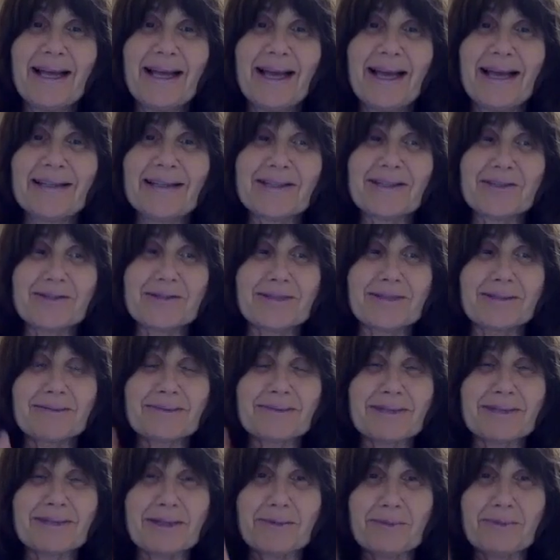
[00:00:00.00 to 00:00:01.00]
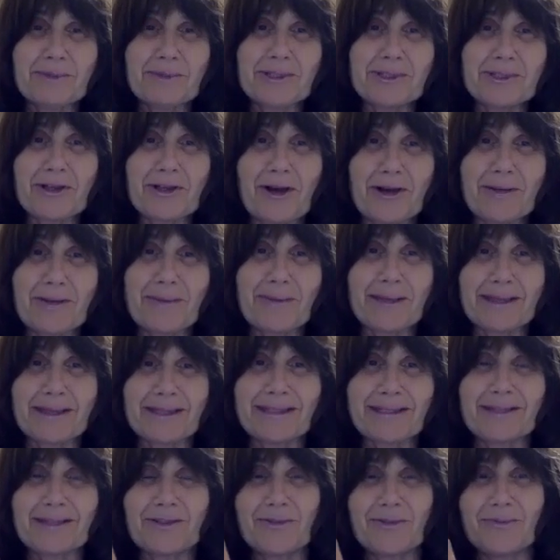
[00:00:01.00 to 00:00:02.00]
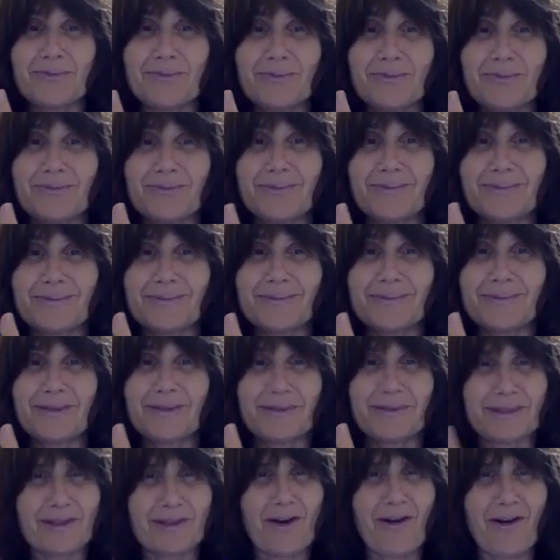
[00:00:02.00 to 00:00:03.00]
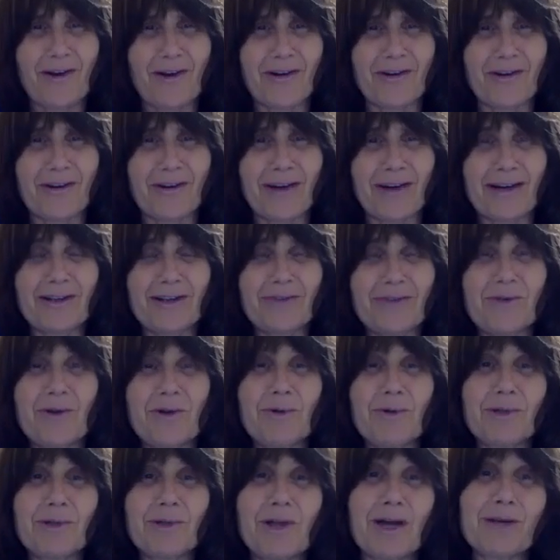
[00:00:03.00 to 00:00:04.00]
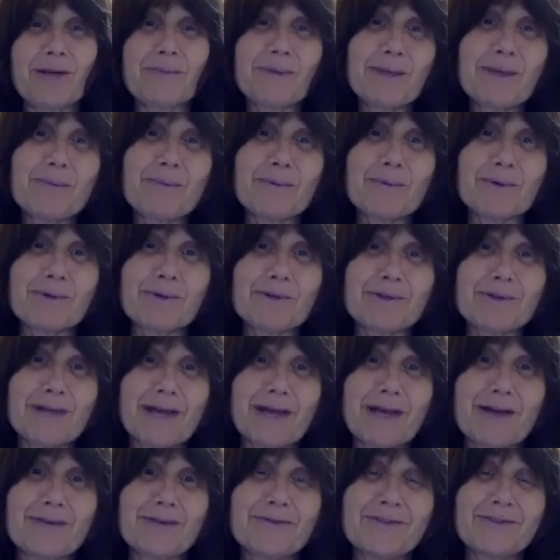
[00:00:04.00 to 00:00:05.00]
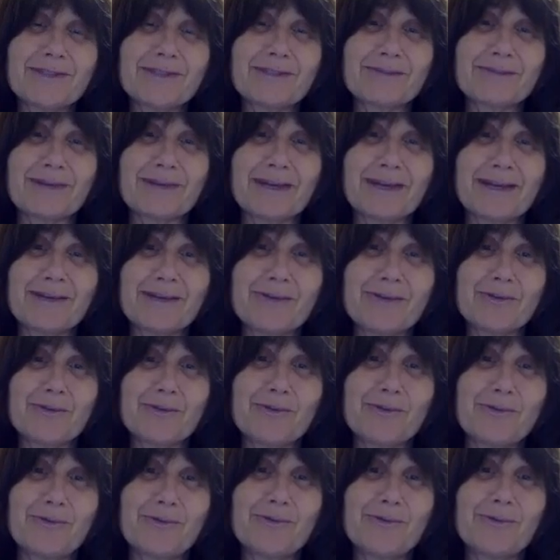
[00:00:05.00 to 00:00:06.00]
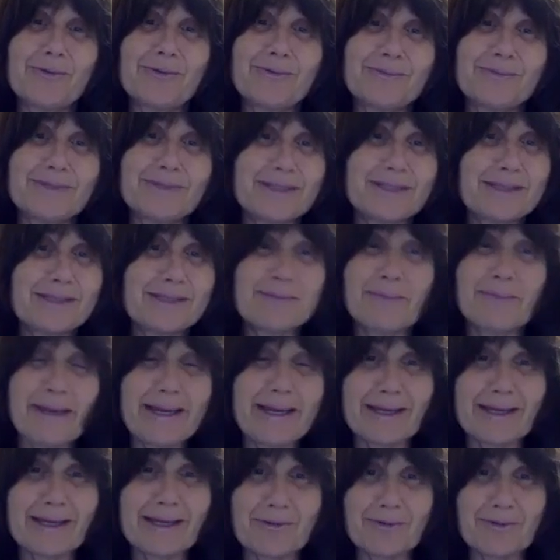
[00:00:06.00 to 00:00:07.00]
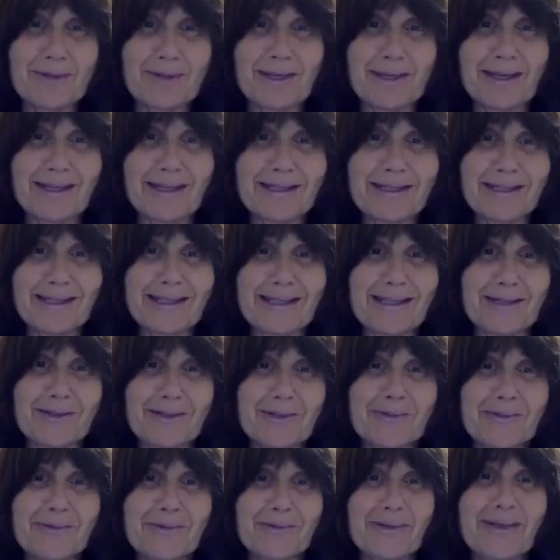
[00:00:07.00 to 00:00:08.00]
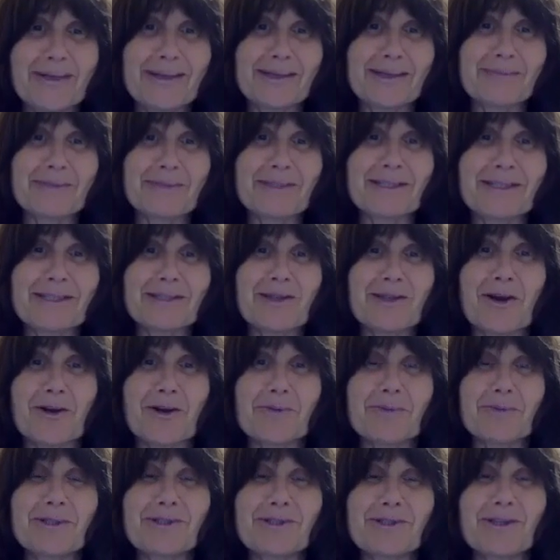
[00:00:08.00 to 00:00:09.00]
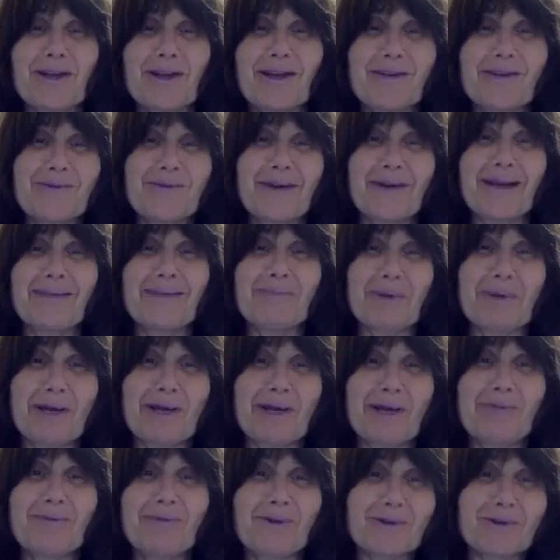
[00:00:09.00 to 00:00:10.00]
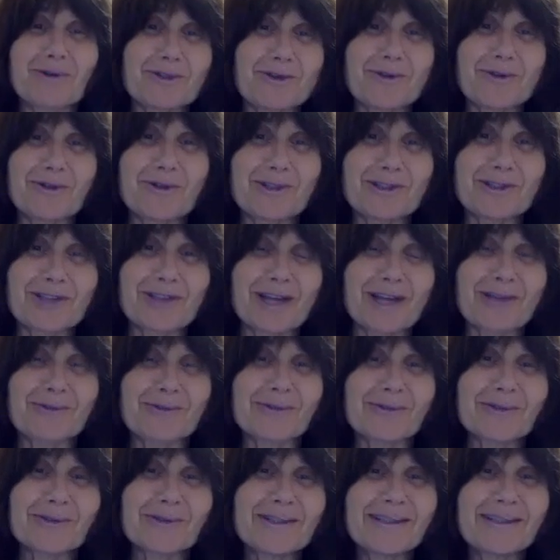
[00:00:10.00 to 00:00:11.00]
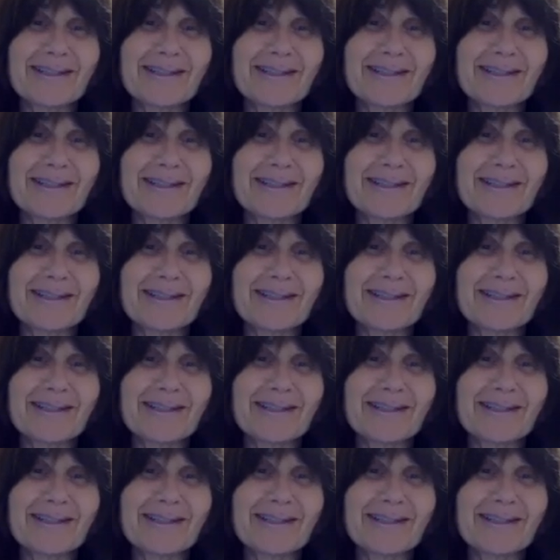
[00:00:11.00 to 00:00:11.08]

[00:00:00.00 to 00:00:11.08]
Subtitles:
And so sometimes, like when we talk about this, you know, it's hard. And you know, a lot of people who you loved, right, who didn't make it through the end of the year, right? Like Mrs. Hoffman died, right, by Rosh Chodesh Elul.